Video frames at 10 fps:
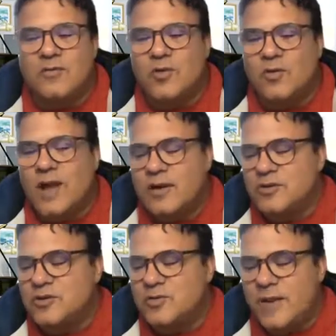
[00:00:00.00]
know, if you're out
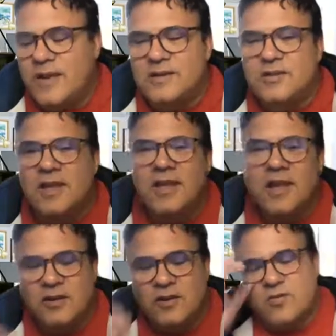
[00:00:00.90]
in space
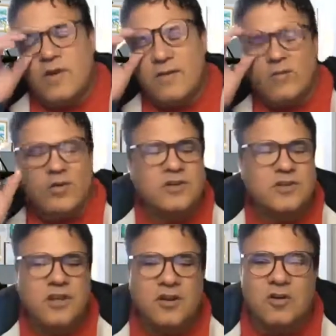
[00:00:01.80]
and you're traveling, what is
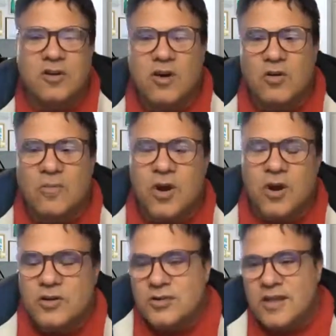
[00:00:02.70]
it, a year to go to
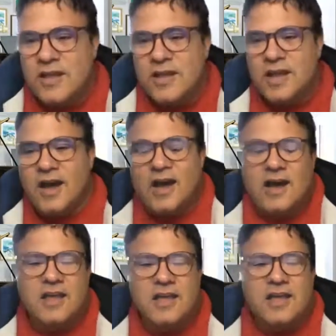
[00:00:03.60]
Mars?
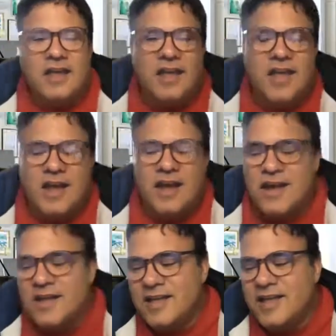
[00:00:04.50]
Uh,
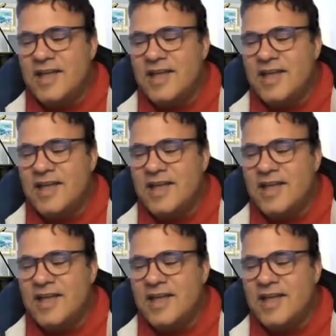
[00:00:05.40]
mm-hmm.